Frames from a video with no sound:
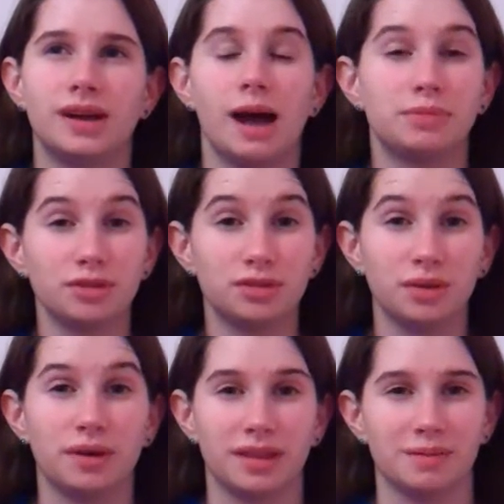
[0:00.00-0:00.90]
I'm still
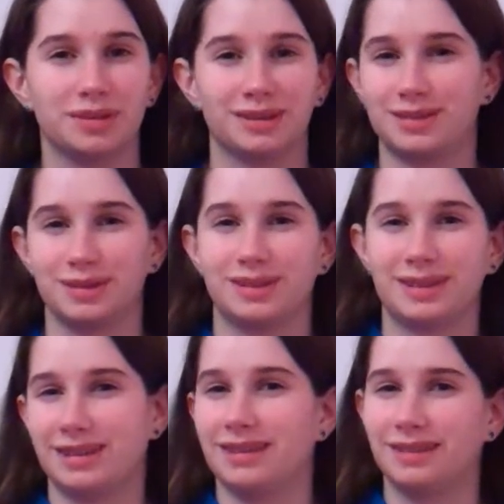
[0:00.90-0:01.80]
doing them, so, so this
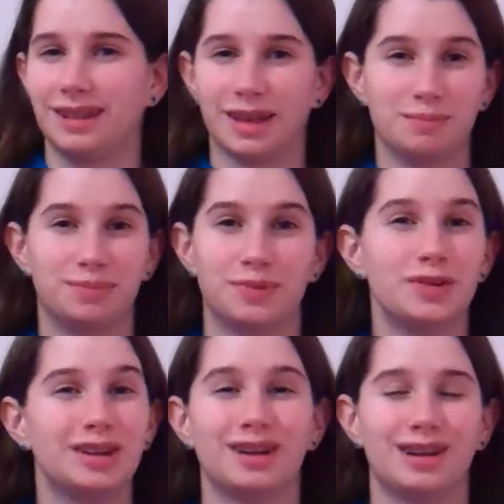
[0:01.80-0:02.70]
isn't like I'm
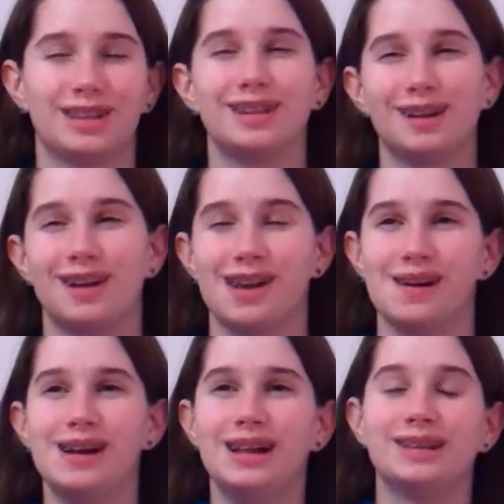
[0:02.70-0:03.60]
quitting or anything. No, no, no.
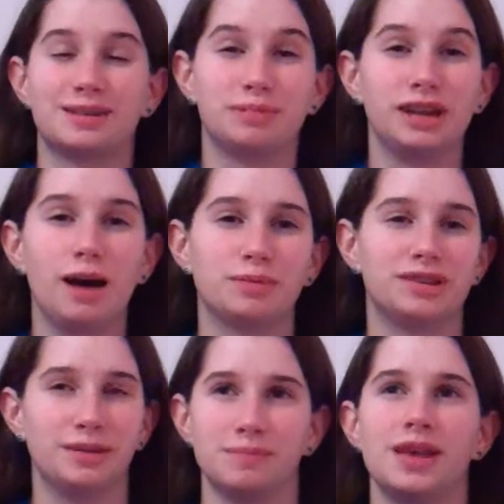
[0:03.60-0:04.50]
It's complete
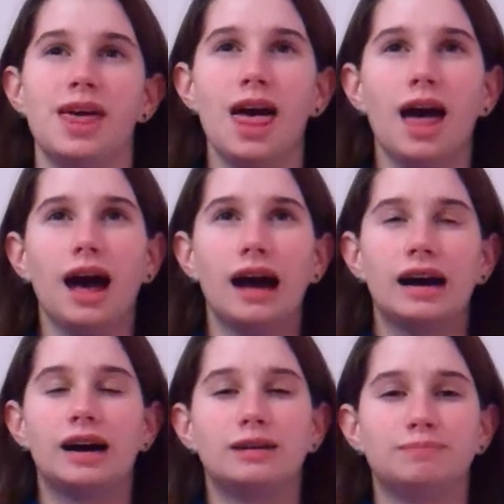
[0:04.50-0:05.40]
opposite.
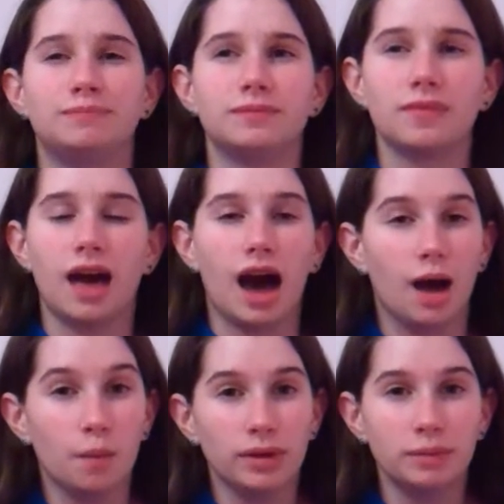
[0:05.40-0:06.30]
Um,
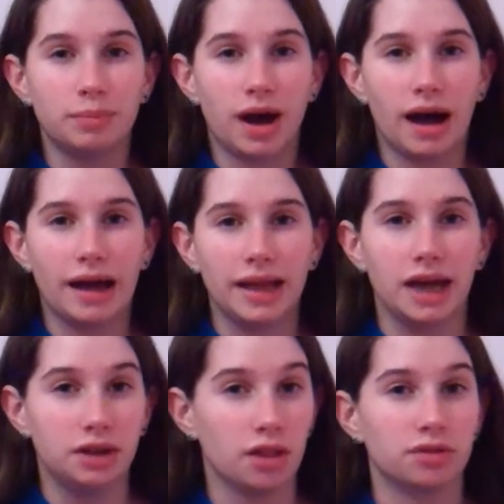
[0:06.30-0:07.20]
I want to buy
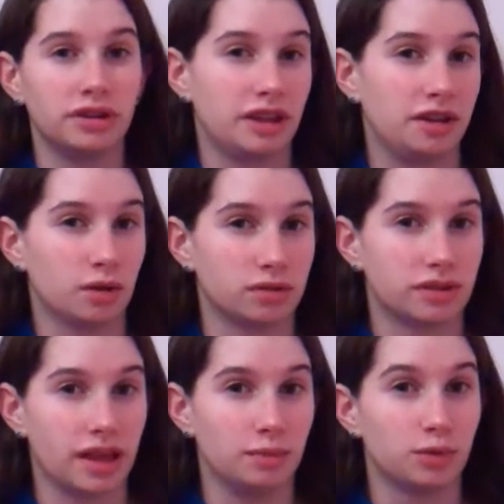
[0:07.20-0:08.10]
another Nintendogs
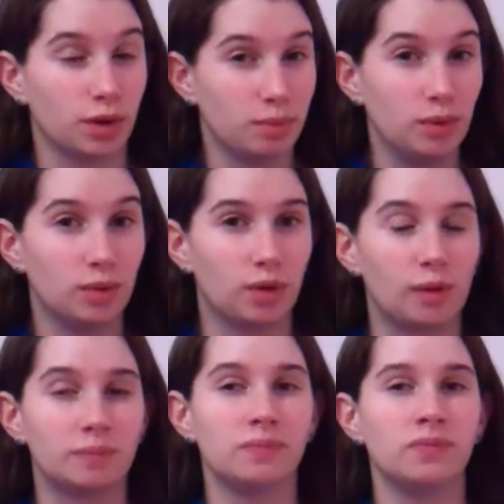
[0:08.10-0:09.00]
game, Toy
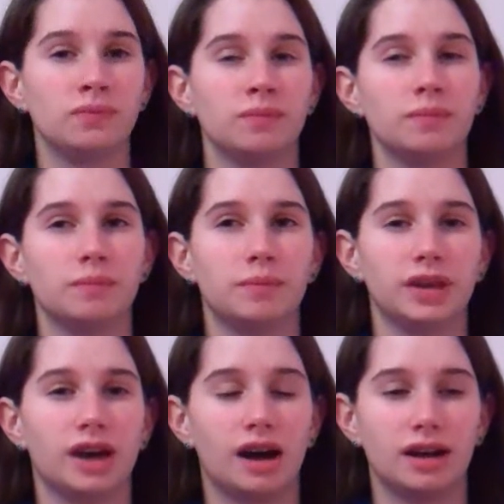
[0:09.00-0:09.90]
Poodle
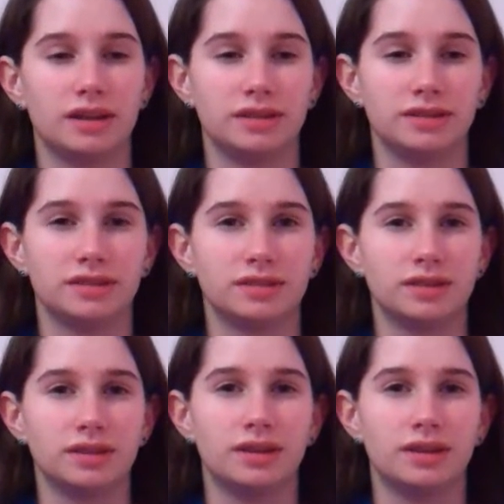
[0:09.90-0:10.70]
because,